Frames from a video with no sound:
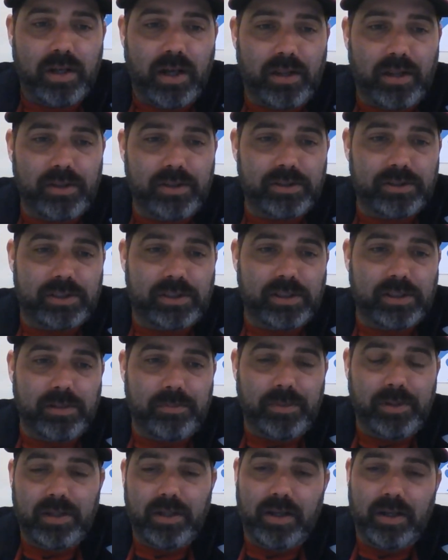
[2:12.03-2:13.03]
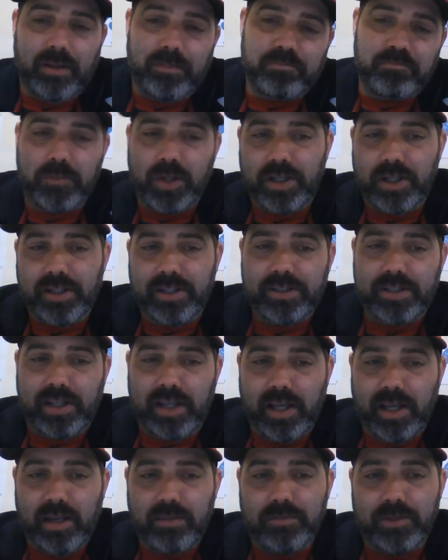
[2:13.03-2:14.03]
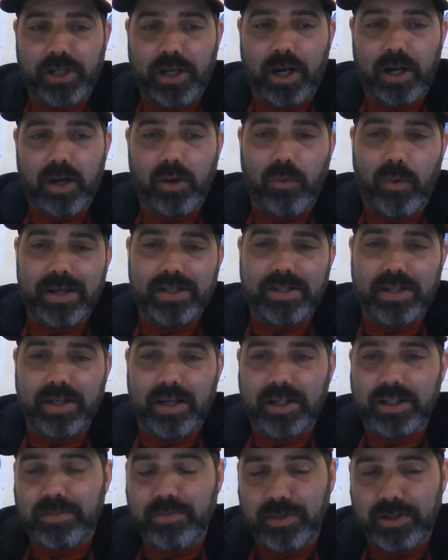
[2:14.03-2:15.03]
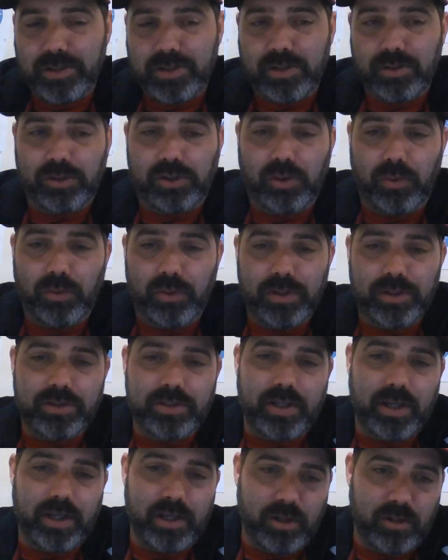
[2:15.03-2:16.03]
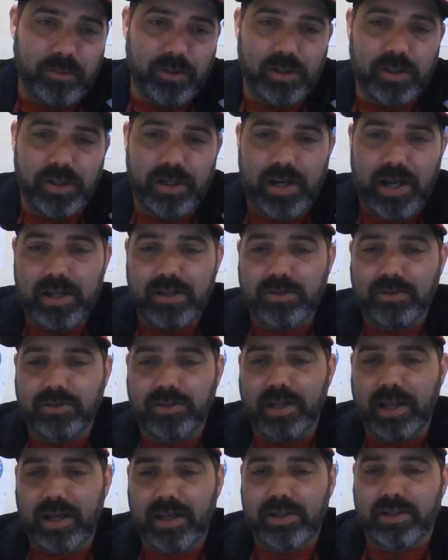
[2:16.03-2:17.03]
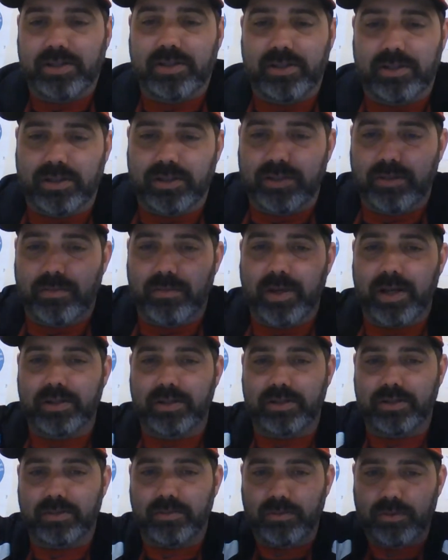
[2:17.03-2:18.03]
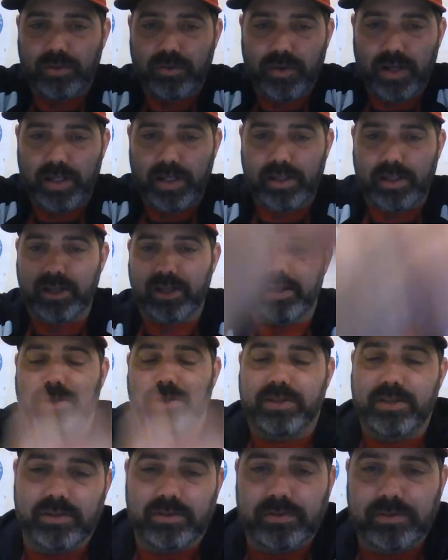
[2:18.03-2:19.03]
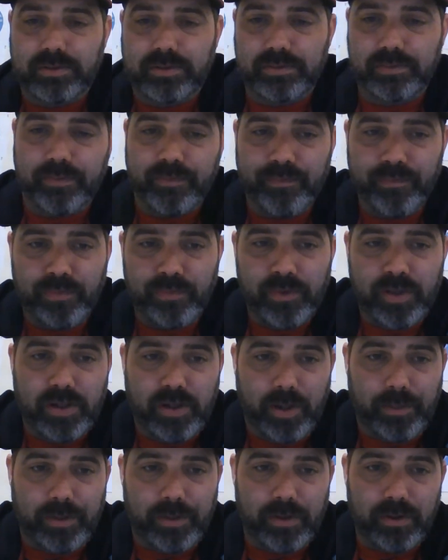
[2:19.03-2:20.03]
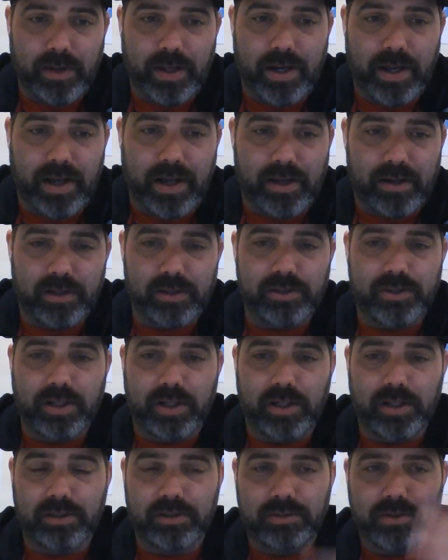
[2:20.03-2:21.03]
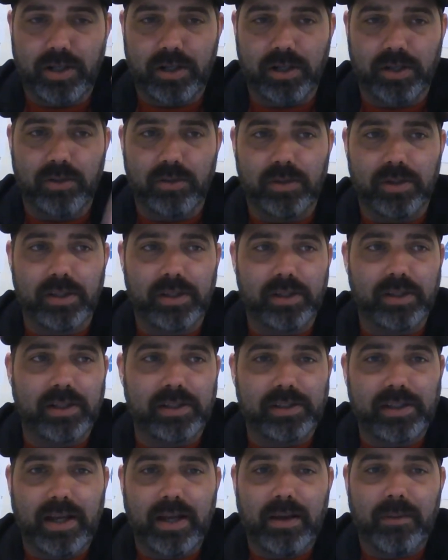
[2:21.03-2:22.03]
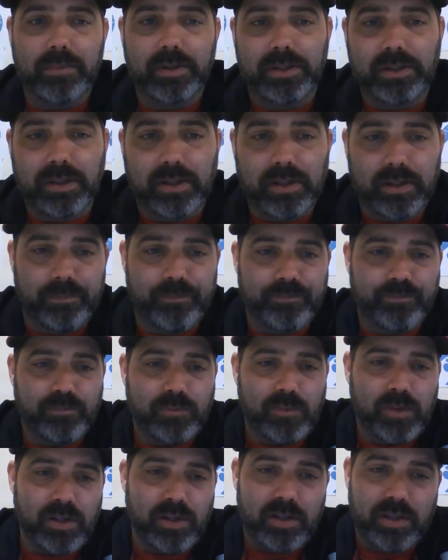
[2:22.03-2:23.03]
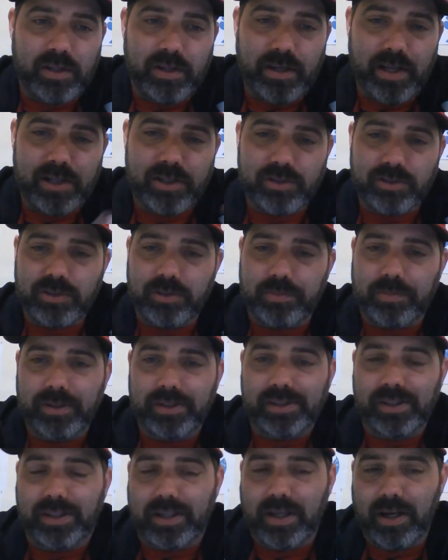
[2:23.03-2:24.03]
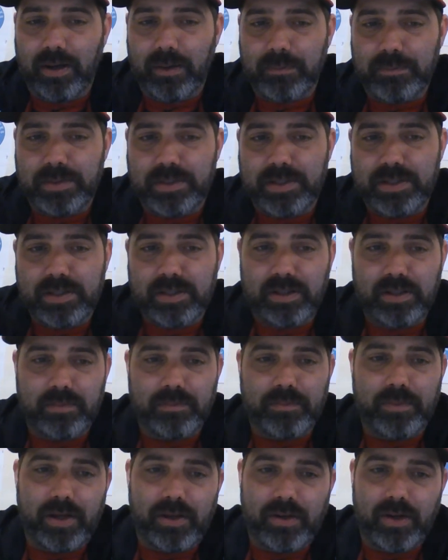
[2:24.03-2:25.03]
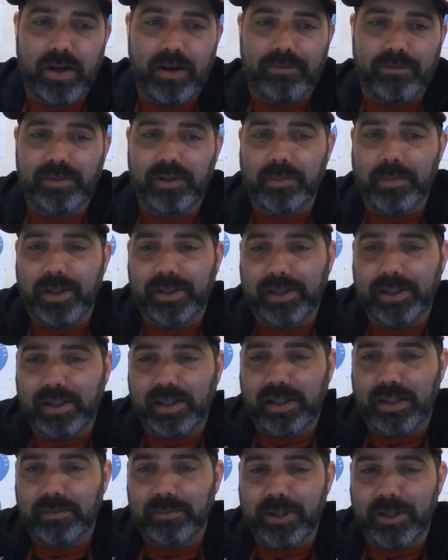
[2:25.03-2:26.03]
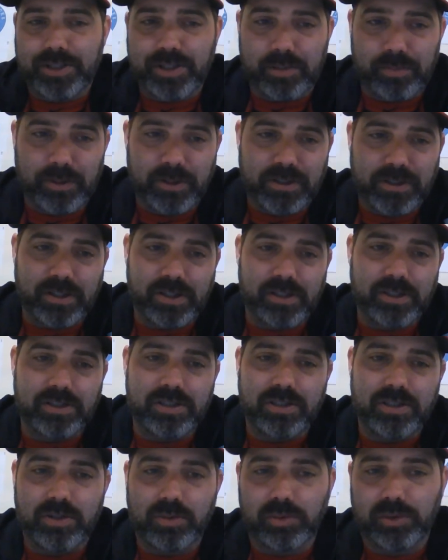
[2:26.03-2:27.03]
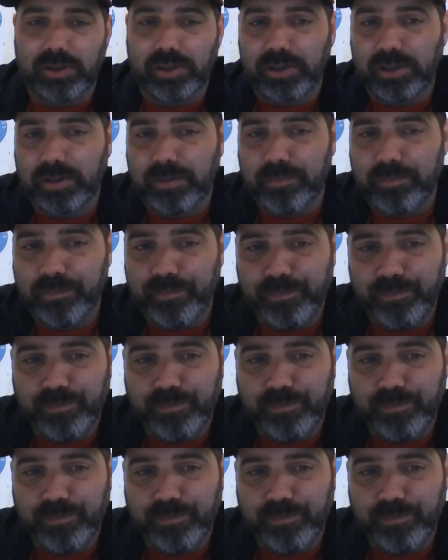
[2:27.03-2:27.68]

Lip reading: think it's going to be a decent game. Chicago White Sox, Minnesota Twins. I know I'm wearing a Nationals hat just because it matches. I'm wearing red today, so, you know, I put a red hat on, try to coordinate like that. But Nationals are playing the Cubs. I don't know how I feel about that game. Lester pitching against this old team.